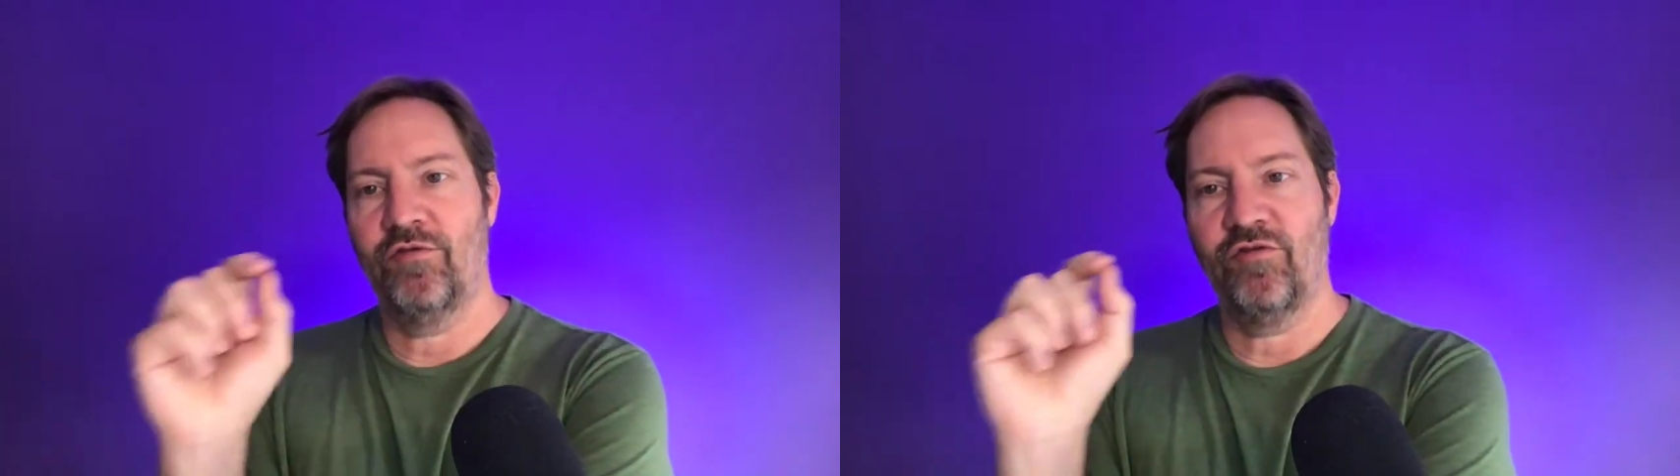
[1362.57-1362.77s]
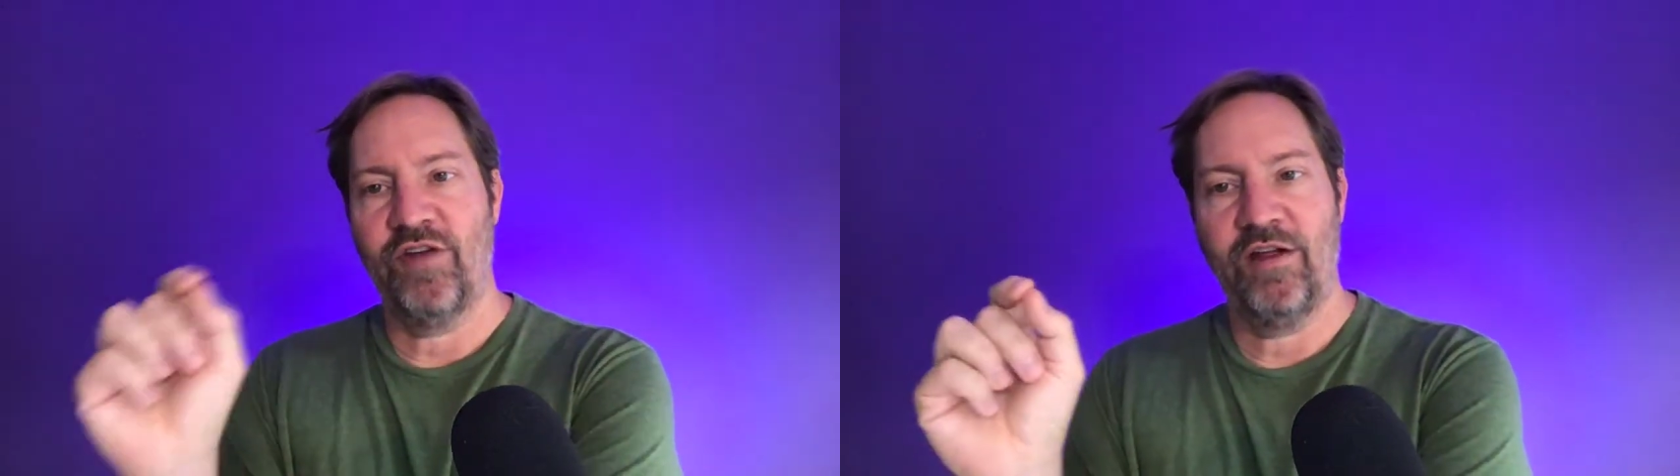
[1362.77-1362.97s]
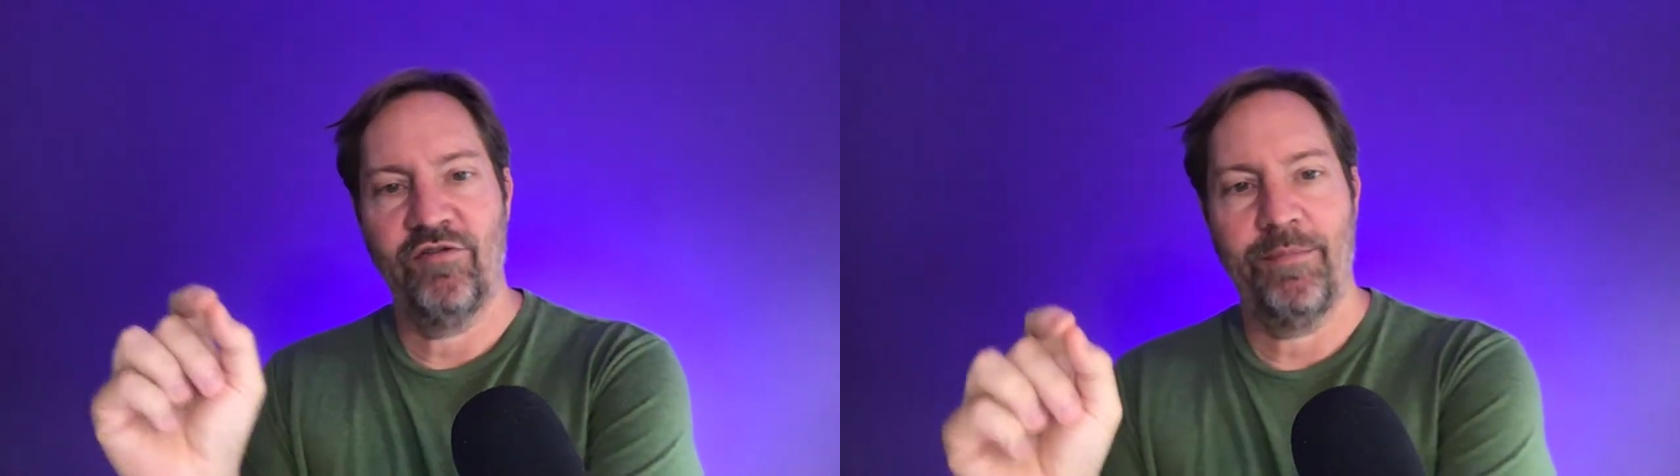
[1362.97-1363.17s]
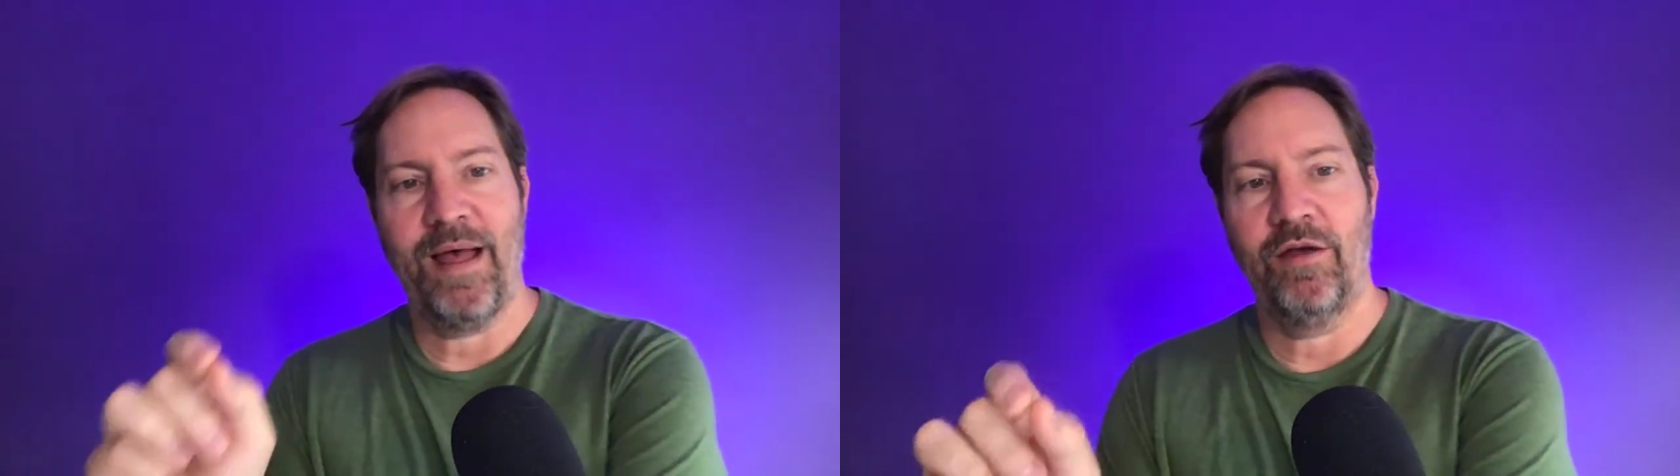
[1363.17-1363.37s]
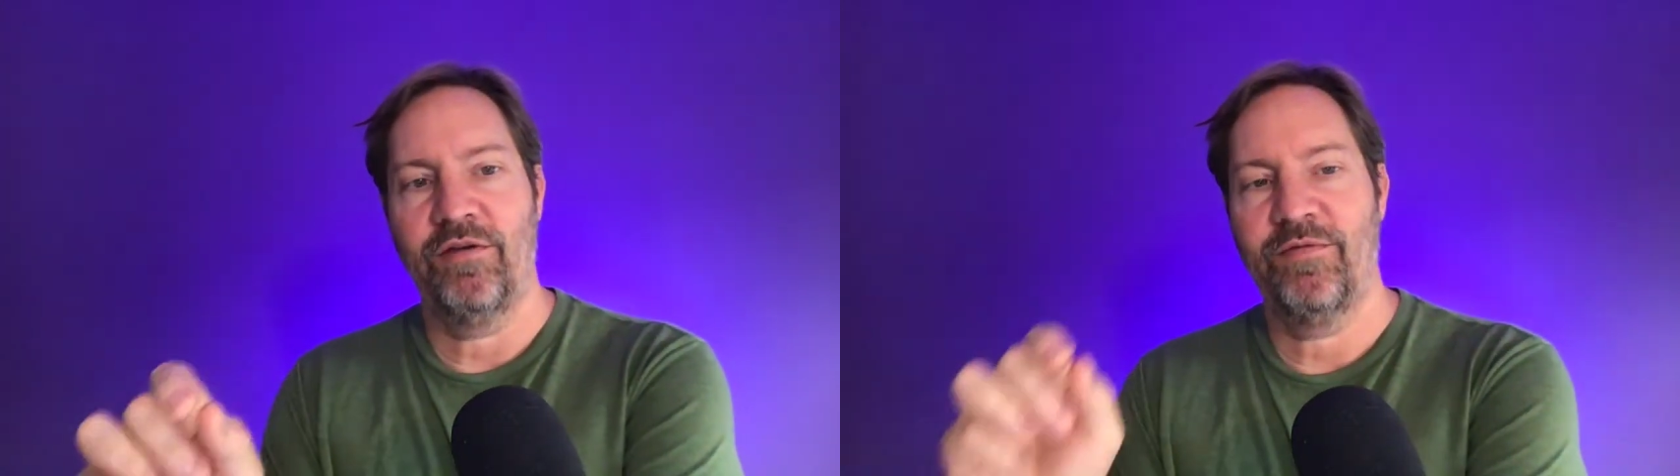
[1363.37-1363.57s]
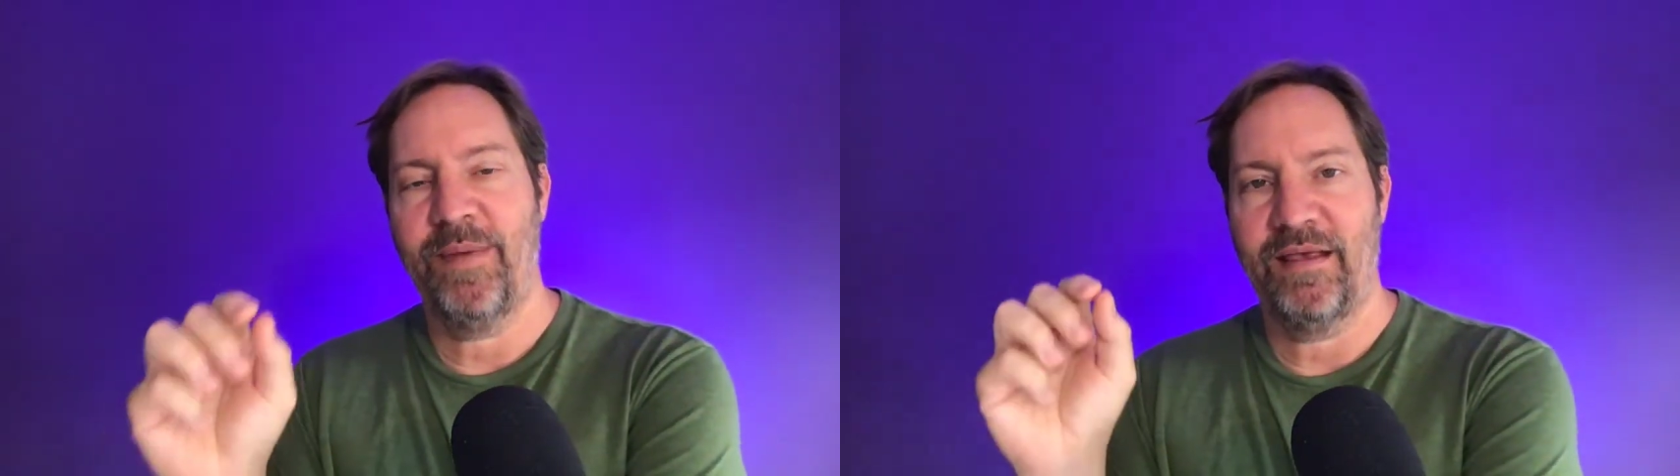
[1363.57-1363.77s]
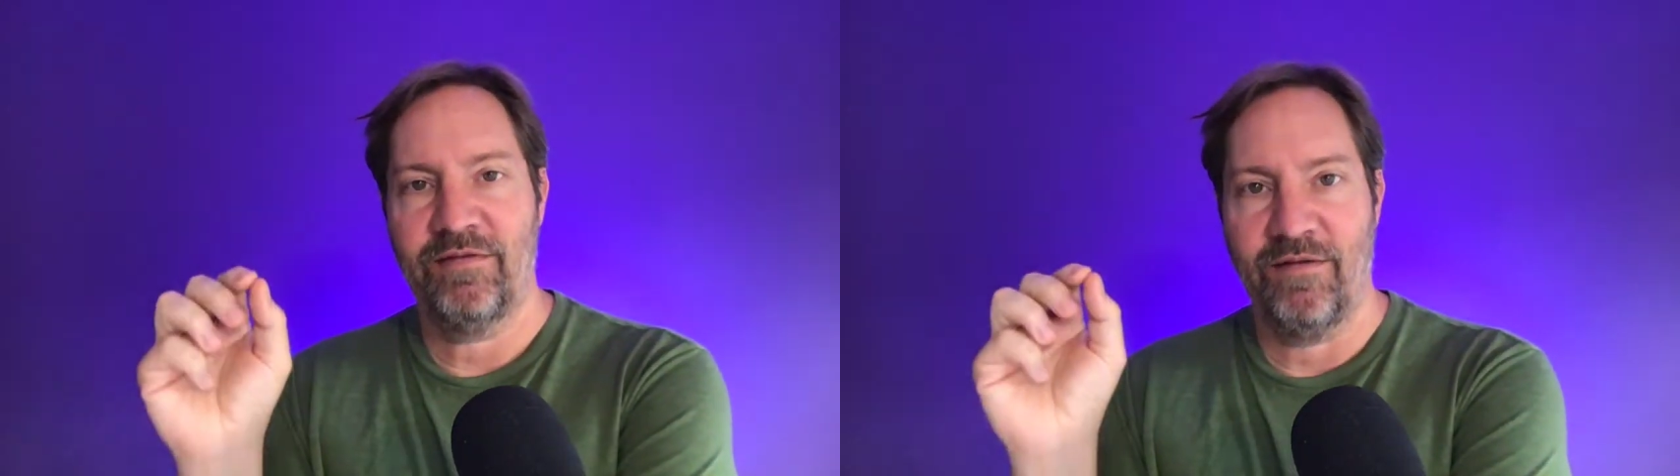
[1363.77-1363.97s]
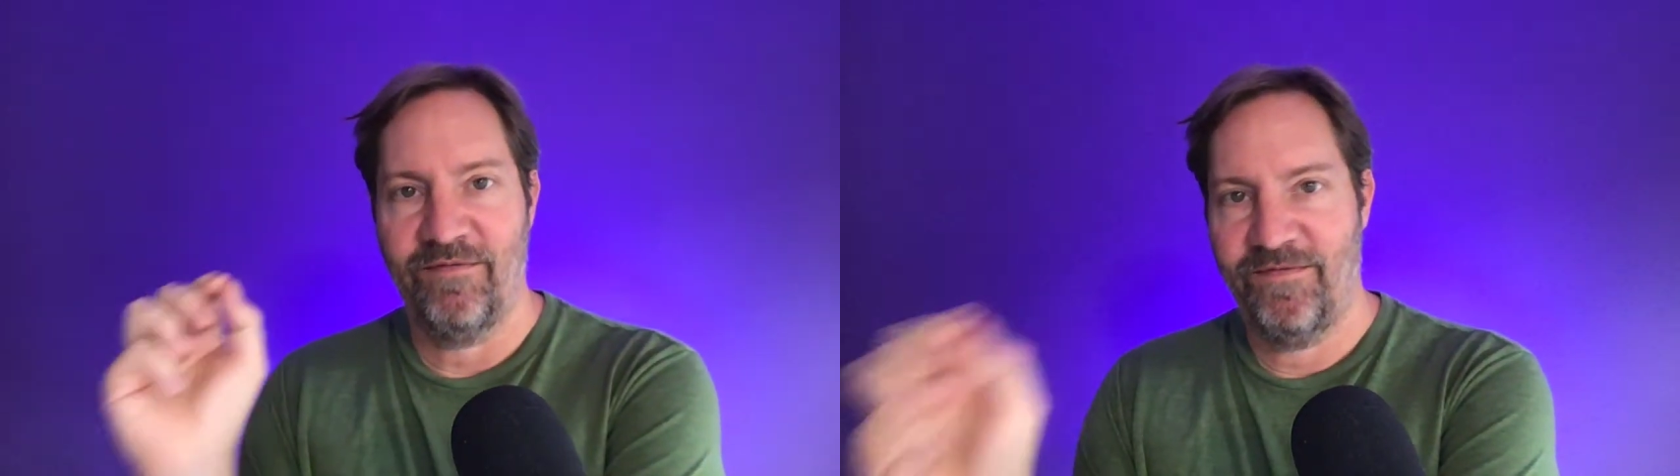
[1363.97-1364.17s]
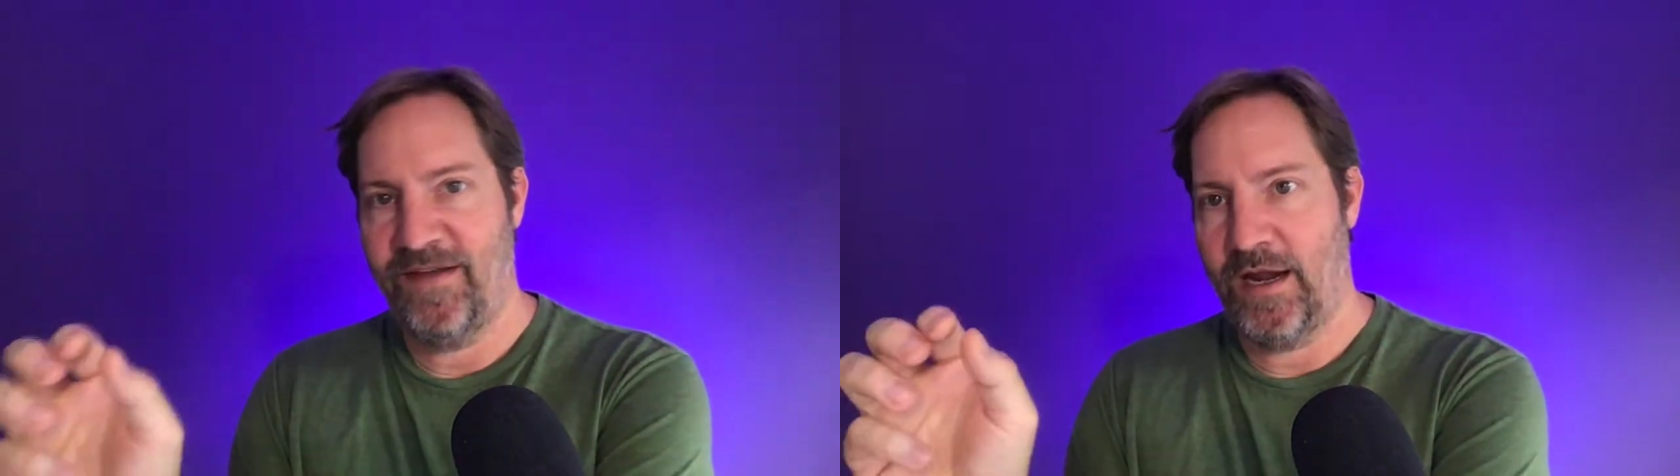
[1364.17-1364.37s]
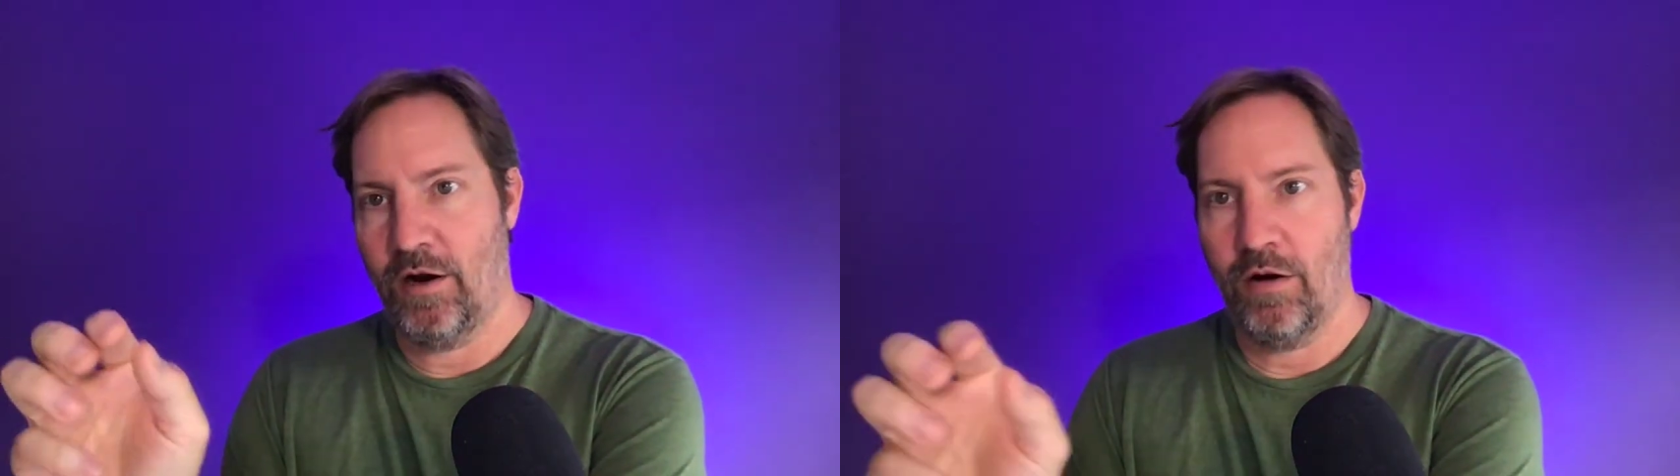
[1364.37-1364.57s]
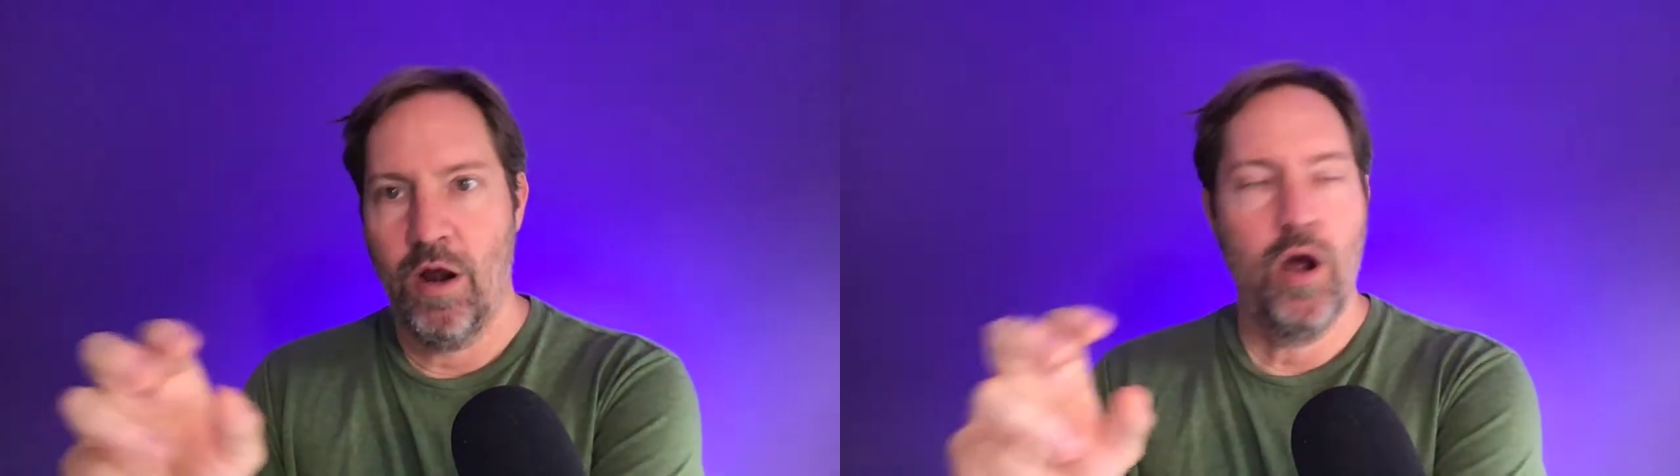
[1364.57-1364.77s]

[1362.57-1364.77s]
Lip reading: change your values based on fear